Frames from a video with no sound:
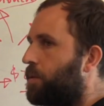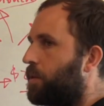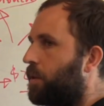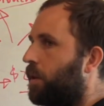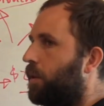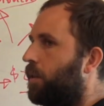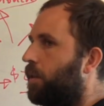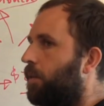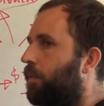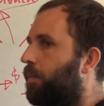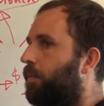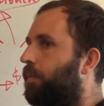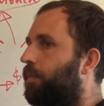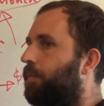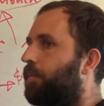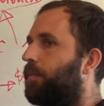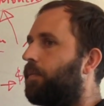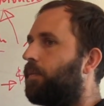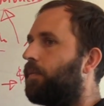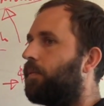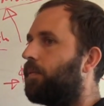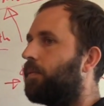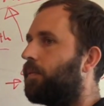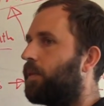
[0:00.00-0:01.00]
is good,
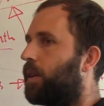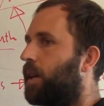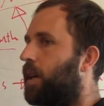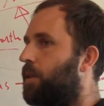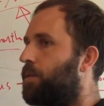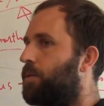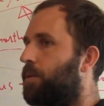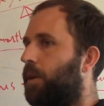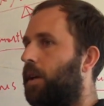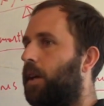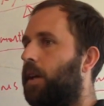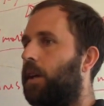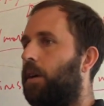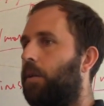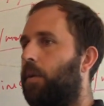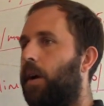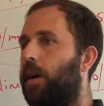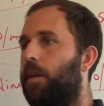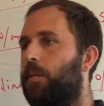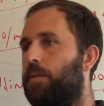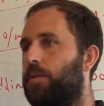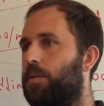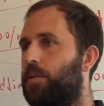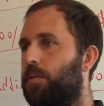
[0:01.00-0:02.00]
kids are getting
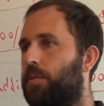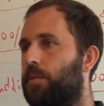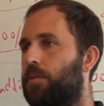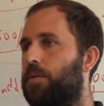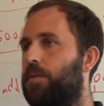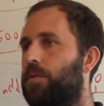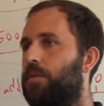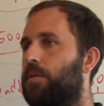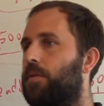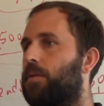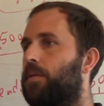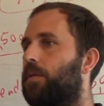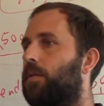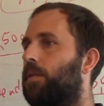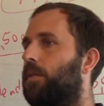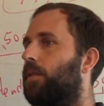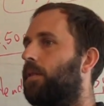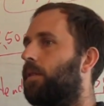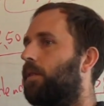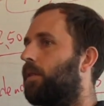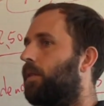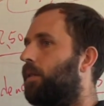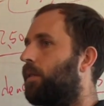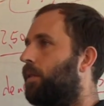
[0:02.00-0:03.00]
great results,
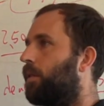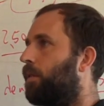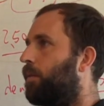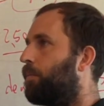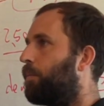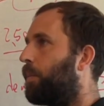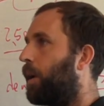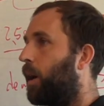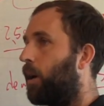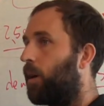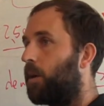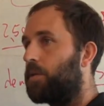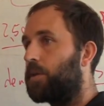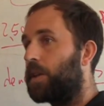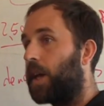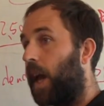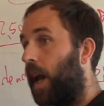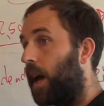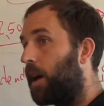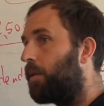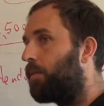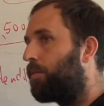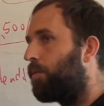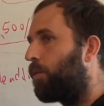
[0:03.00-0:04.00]
parents can't